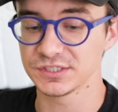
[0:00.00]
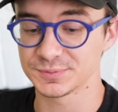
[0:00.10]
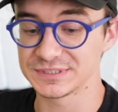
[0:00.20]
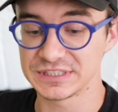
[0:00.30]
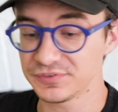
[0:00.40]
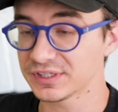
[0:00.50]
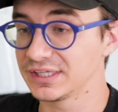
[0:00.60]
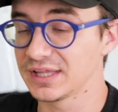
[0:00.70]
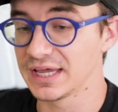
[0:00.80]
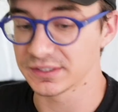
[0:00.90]

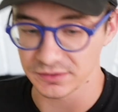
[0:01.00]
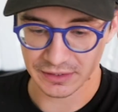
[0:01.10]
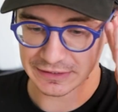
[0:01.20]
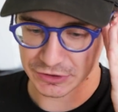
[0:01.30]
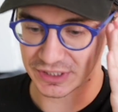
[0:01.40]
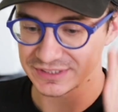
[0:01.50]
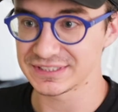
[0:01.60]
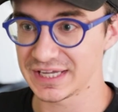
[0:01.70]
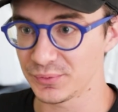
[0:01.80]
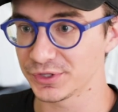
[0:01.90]
Specifically, like, let's
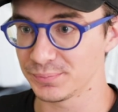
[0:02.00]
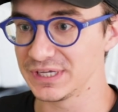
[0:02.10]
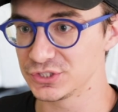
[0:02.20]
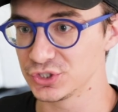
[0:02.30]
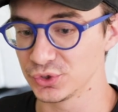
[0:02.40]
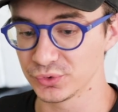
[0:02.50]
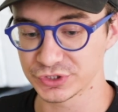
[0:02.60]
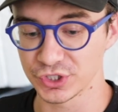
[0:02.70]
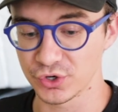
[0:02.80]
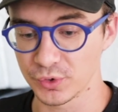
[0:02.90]
say with Me Too.
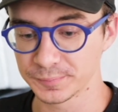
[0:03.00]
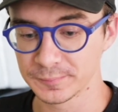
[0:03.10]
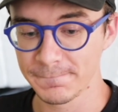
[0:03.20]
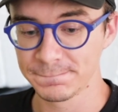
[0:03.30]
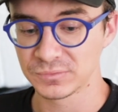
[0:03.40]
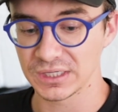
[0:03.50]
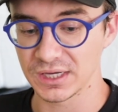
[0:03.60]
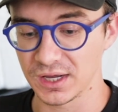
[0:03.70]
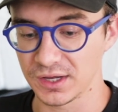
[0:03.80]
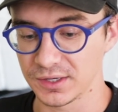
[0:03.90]
So,
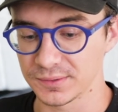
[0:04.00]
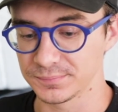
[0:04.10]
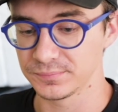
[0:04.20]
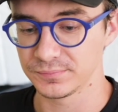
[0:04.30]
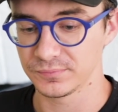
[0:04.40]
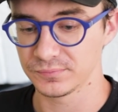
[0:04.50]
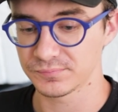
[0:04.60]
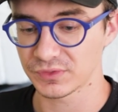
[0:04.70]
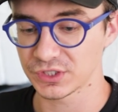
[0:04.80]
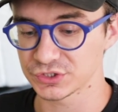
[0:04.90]

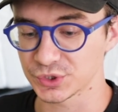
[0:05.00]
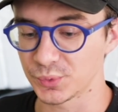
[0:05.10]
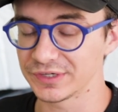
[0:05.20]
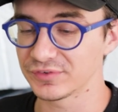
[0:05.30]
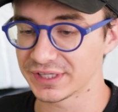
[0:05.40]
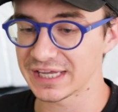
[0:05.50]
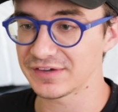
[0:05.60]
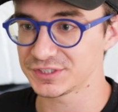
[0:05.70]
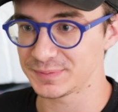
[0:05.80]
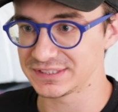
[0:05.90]
so whenever the
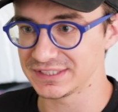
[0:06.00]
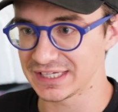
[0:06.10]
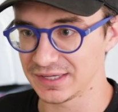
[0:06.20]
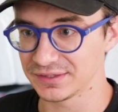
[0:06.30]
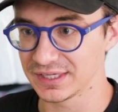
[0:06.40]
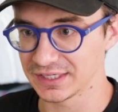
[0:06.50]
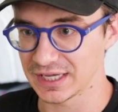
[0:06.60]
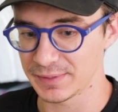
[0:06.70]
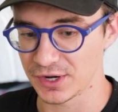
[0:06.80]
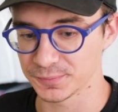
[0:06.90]
Kevin Spacey thing
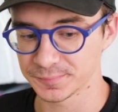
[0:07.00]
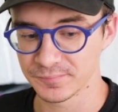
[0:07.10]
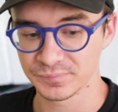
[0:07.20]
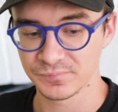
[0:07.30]
came out,